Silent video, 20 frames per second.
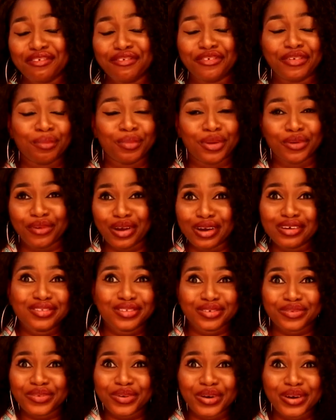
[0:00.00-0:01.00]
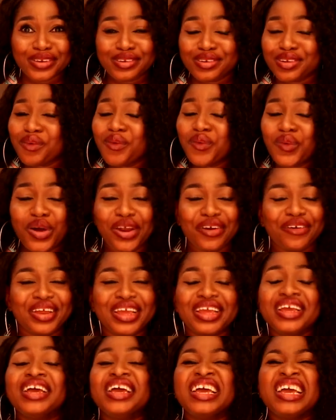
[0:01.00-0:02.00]
from around the world. Don't
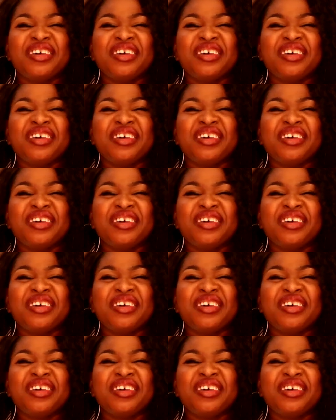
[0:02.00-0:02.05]
worry.